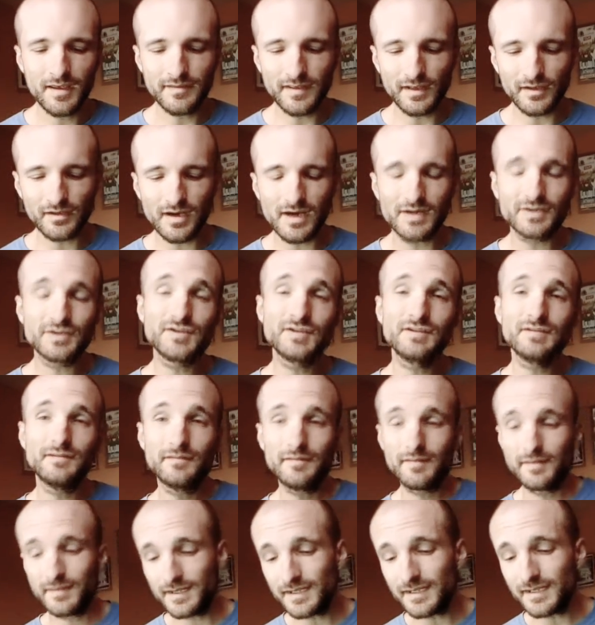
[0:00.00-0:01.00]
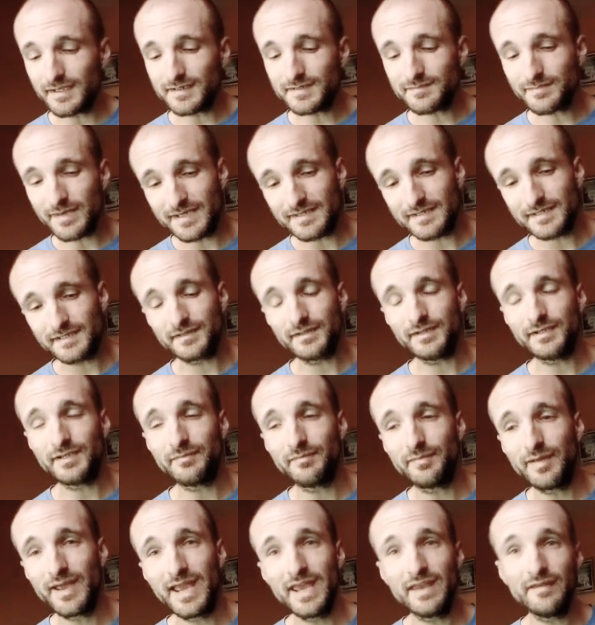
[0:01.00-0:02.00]
They launched these basically to
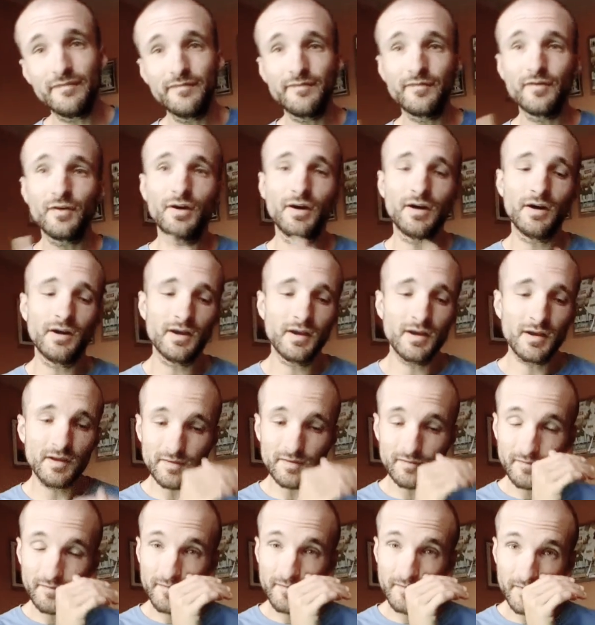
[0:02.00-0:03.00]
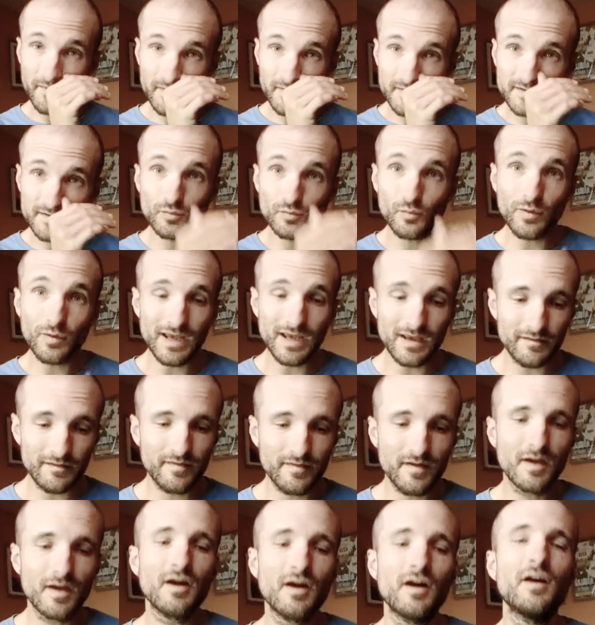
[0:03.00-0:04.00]
pay for the first
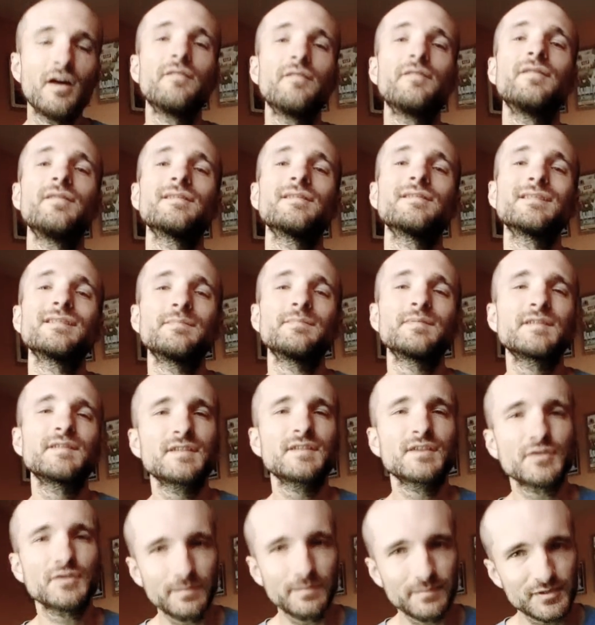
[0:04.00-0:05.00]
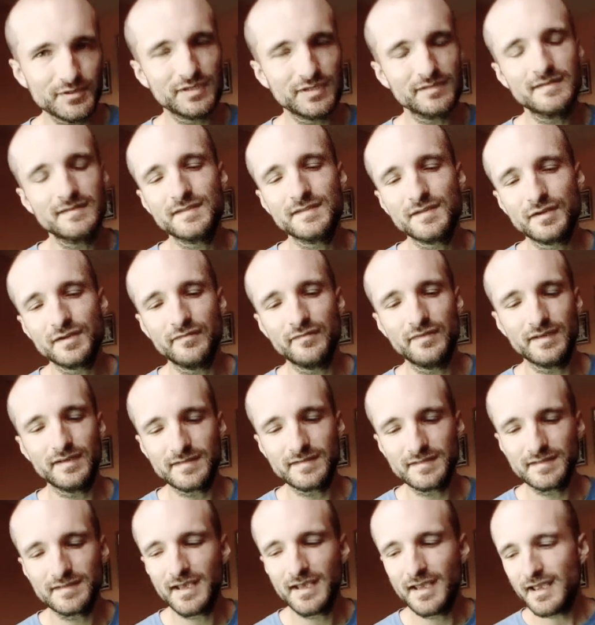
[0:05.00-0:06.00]
wave of the subscription
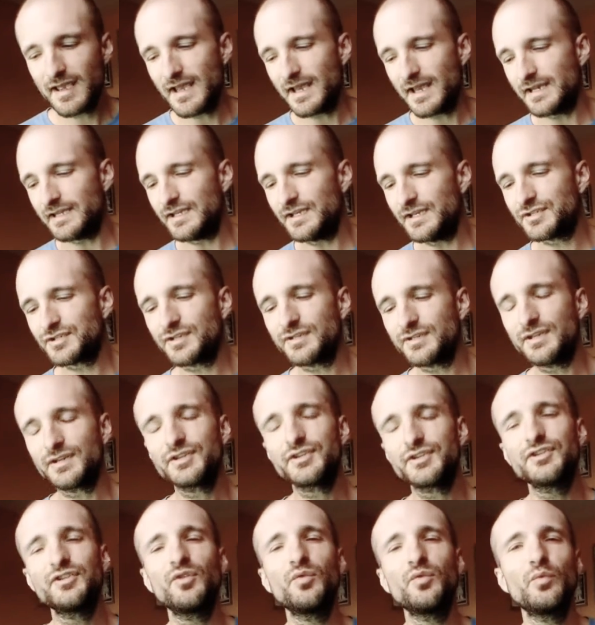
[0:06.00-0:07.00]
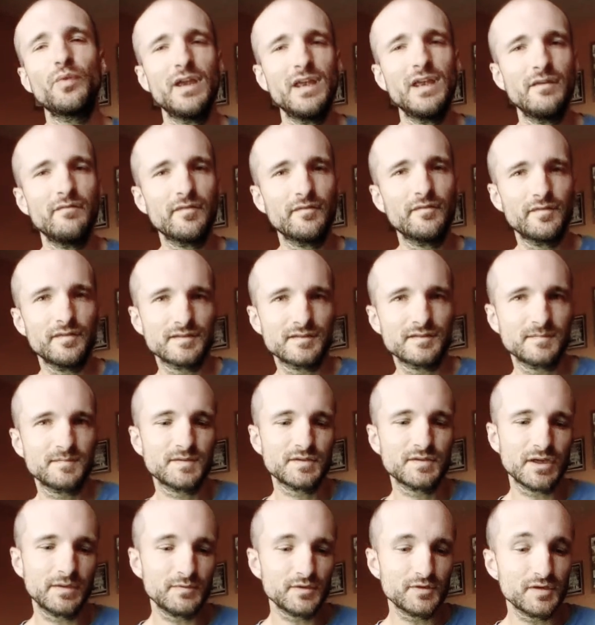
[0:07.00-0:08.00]
service. And each additional wave of the
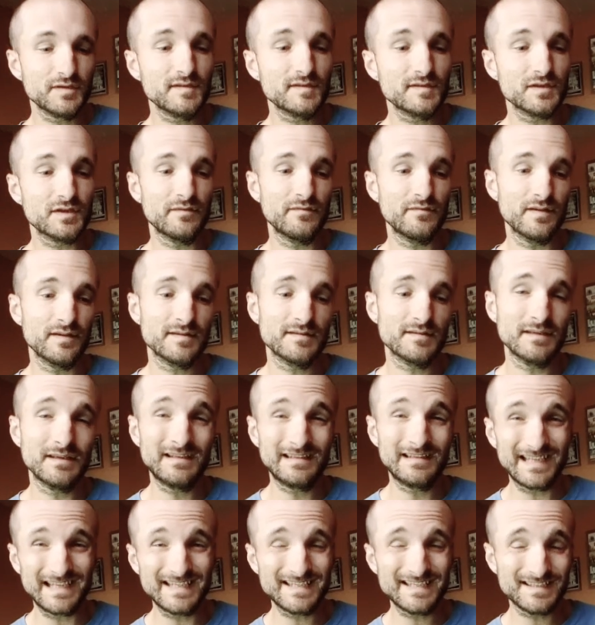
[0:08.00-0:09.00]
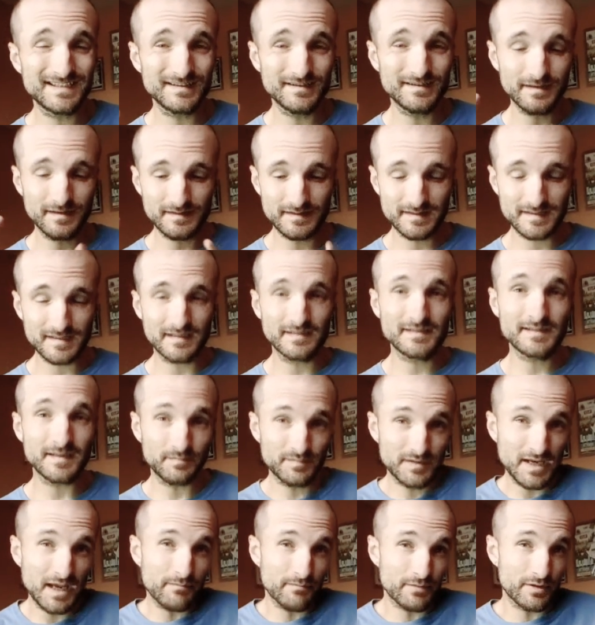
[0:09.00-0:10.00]
subscription service, at least
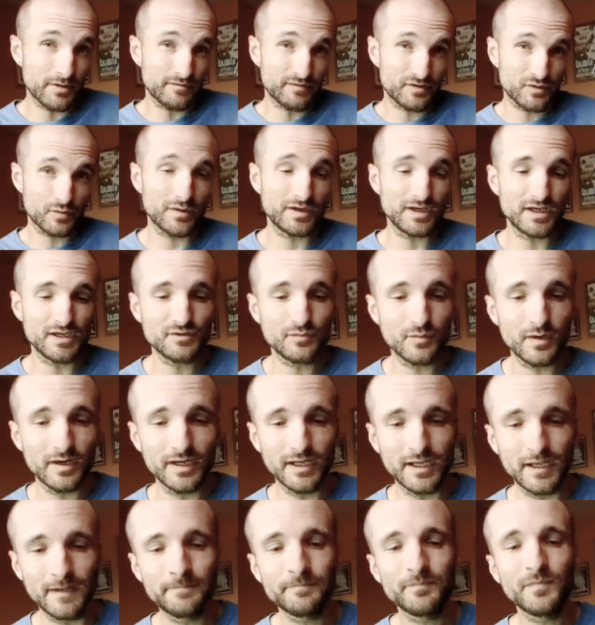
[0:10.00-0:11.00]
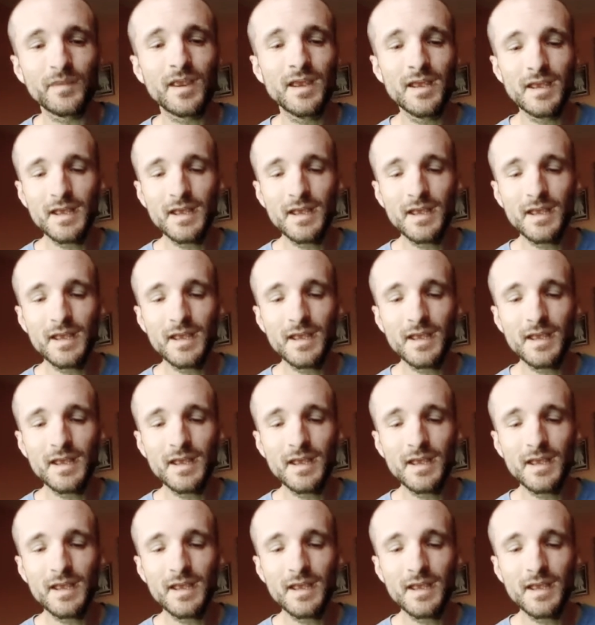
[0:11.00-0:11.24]
September of 2020,